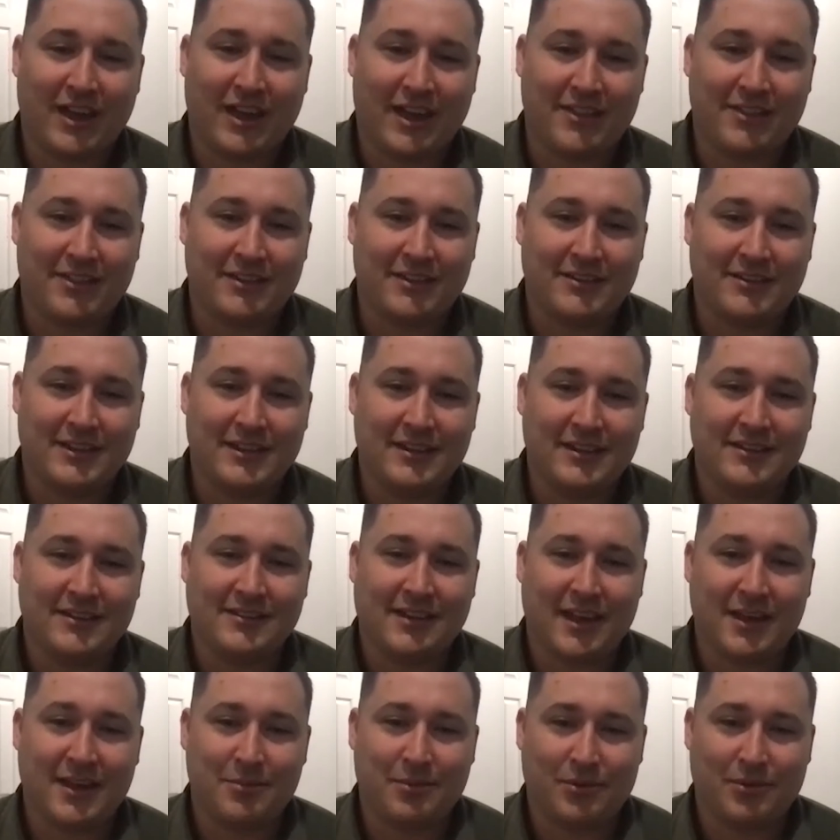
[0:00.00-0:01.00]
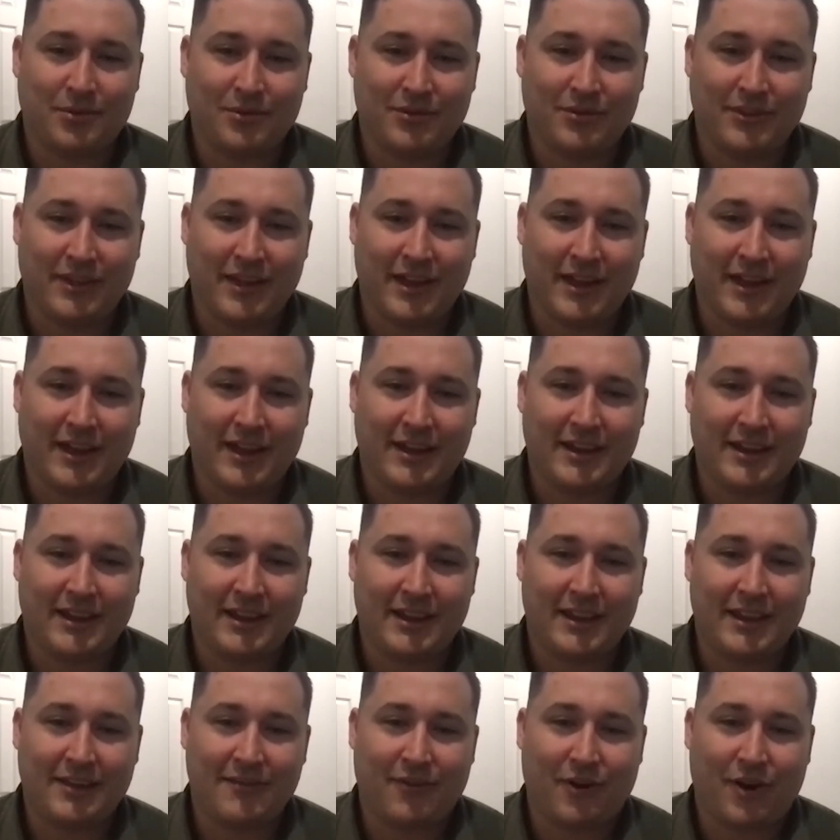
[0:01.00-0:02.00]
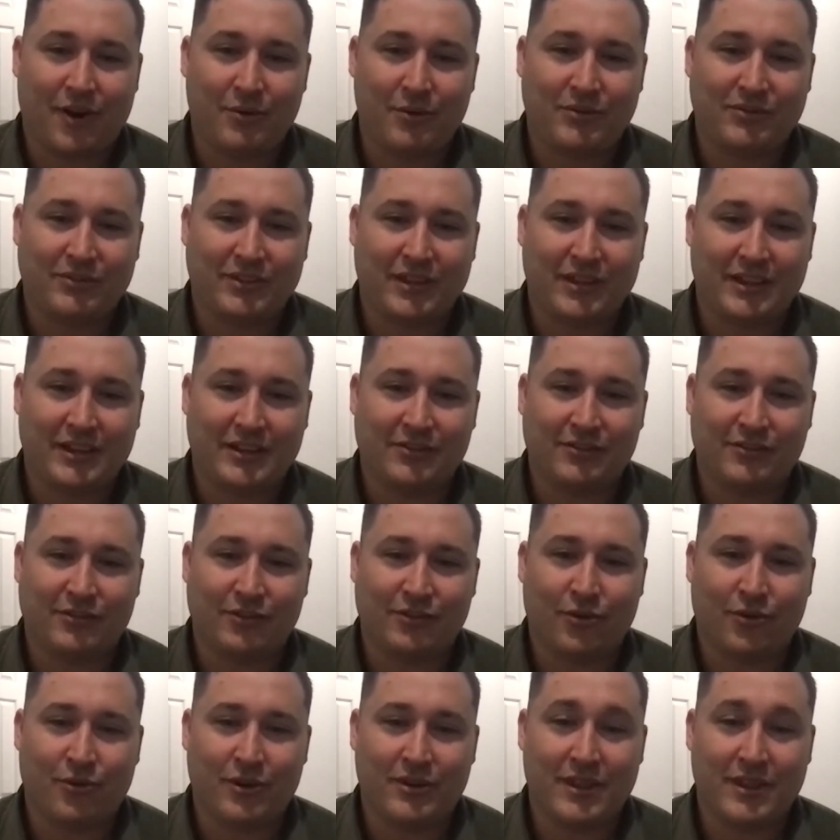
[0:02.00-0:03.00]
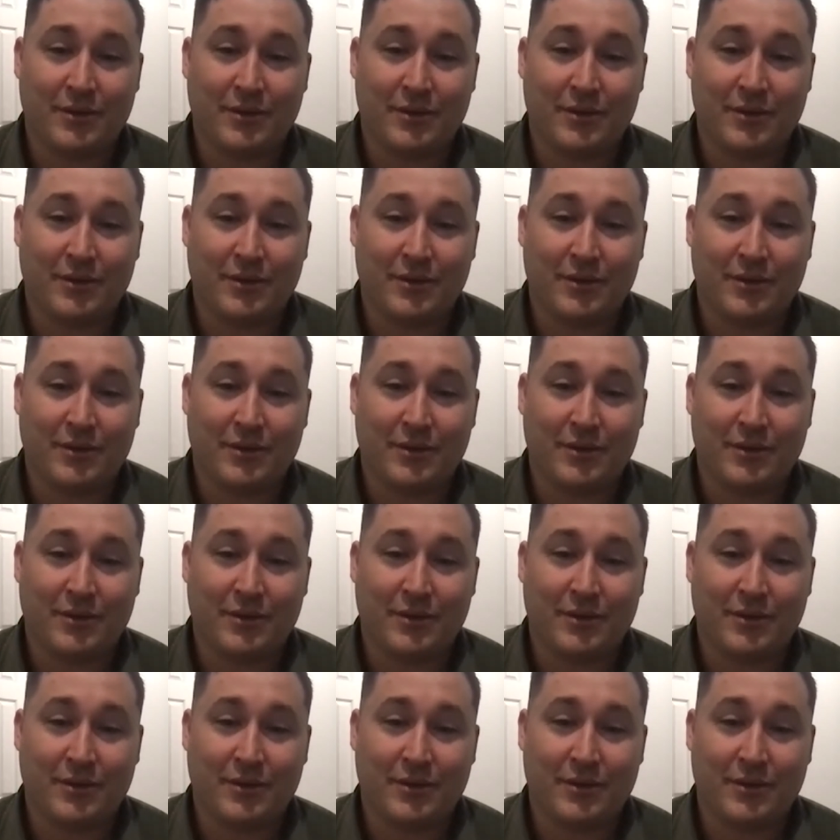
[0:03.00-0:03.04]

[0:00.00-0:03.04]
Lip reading: at the dinner table that if I was telling a story,